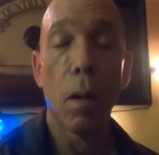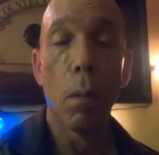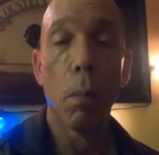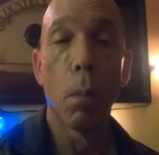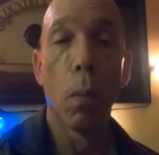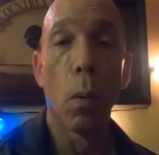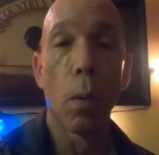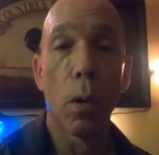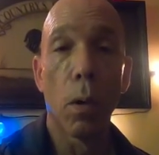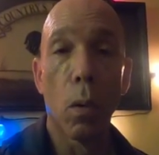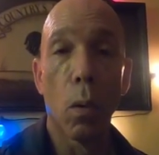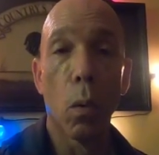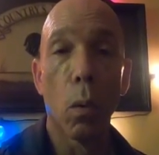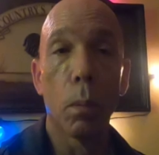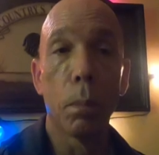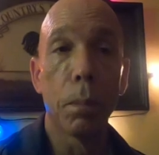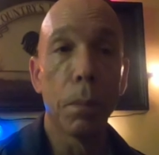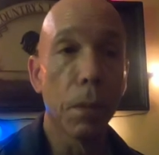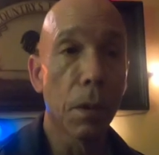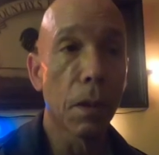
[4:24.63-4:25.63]

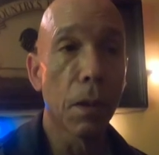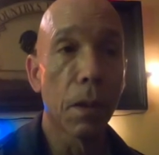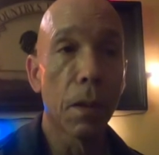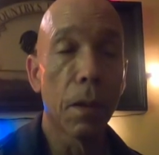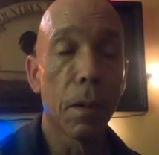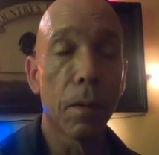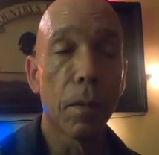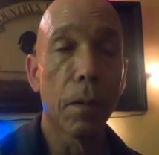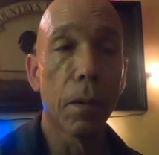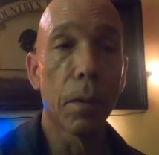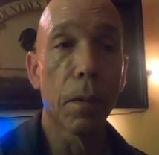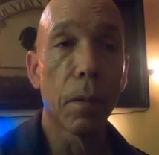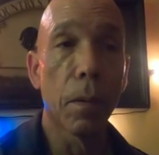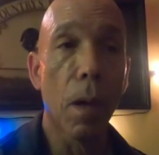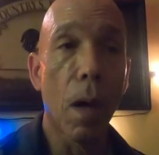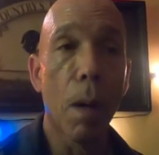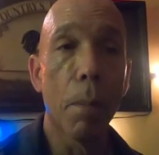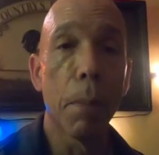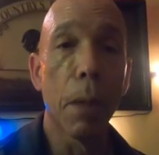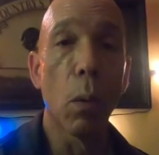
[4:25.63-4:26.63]
motorhomes to
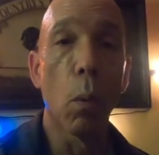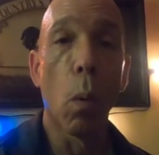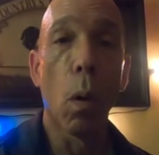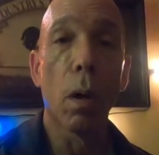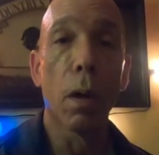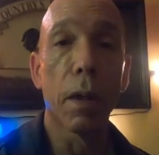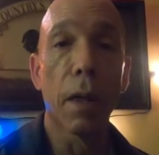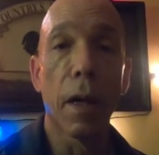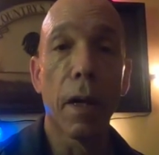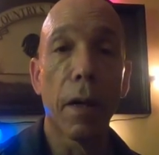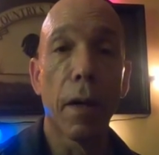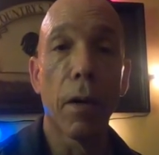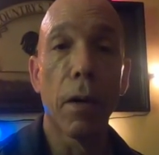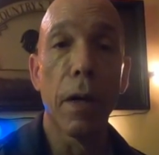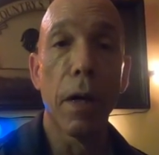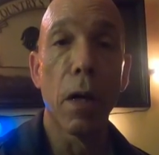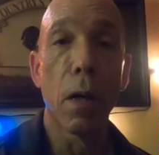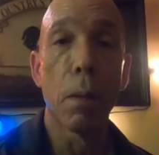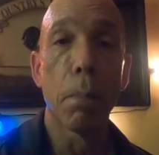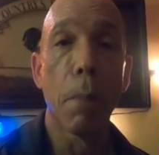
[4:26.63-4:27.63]
be worked on. They're
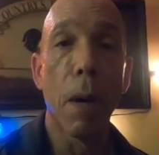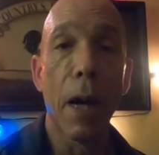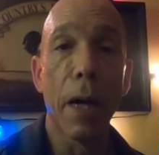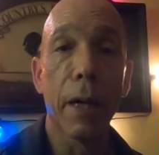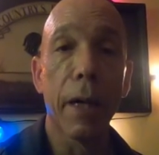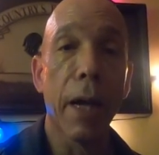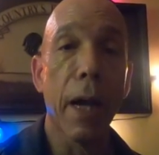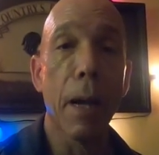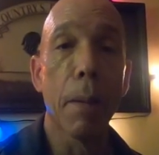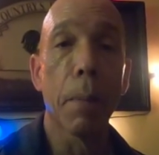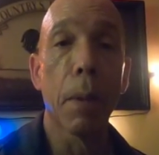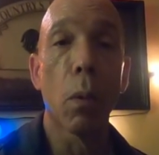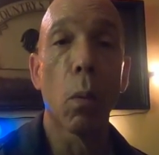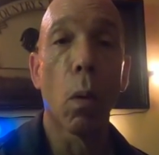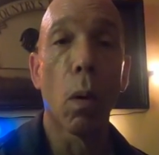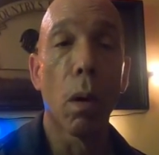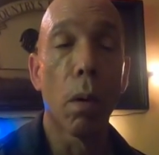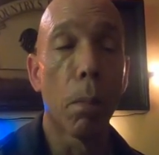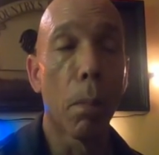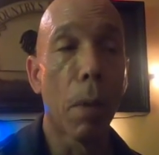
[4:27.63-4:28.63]
nearby Camping
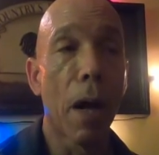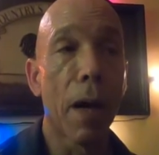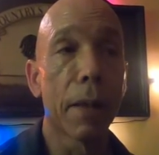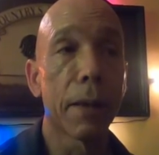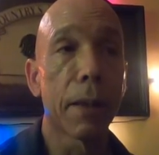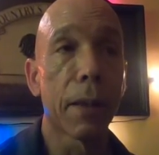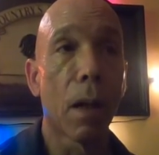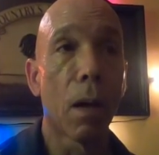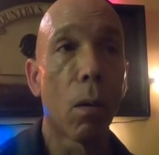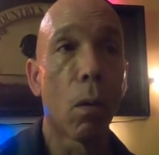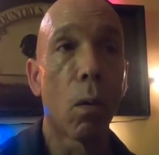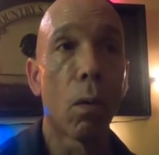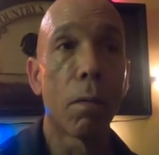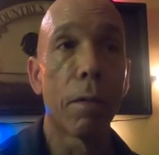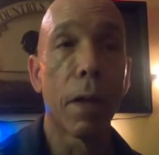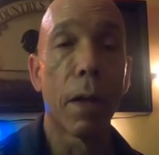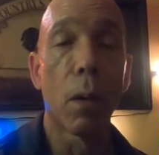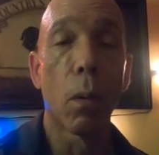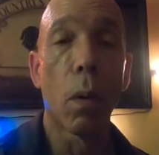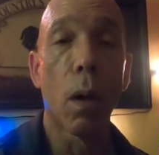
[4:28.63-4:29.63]
World in Monticello
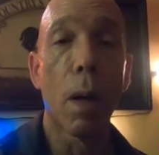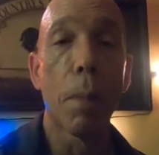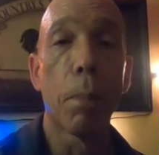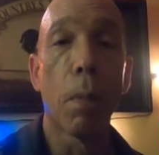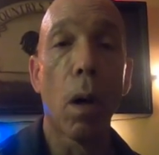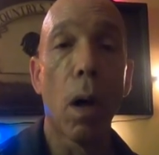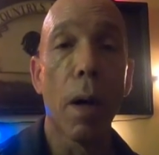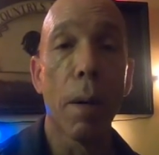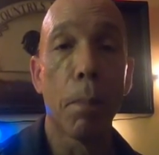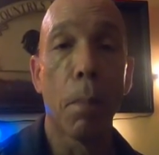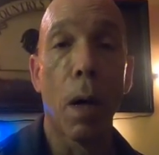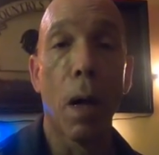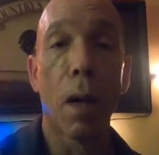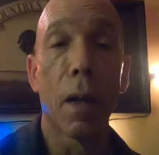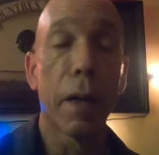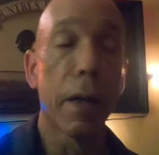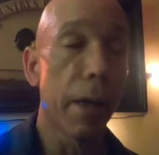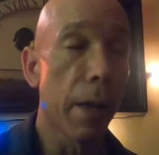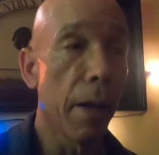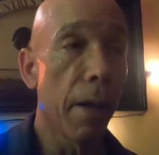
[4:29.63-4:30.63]
over there where I bought
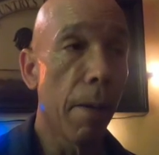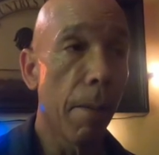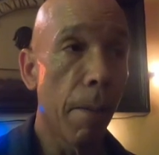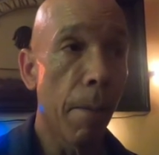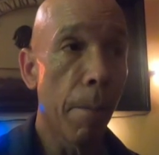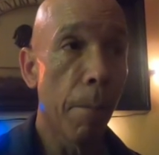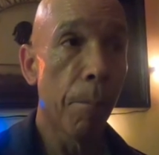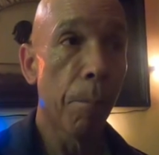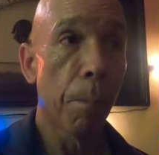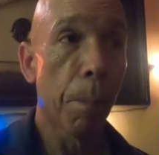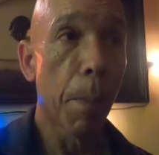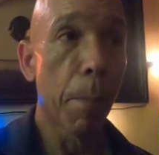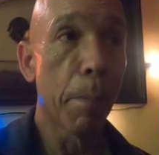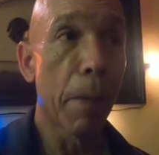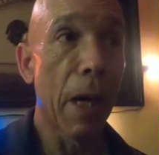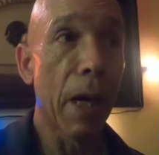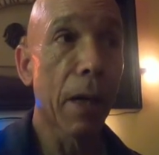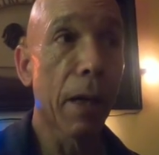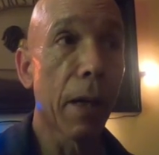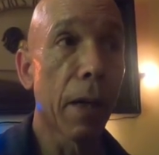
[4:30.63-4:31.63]
Molly
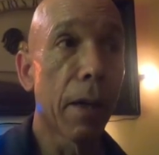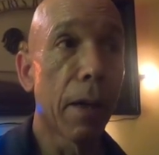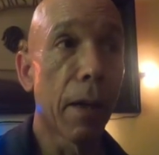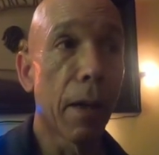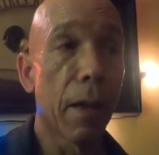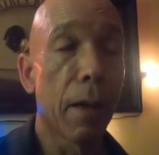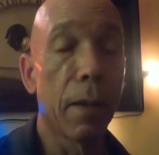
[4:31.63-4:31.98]
back in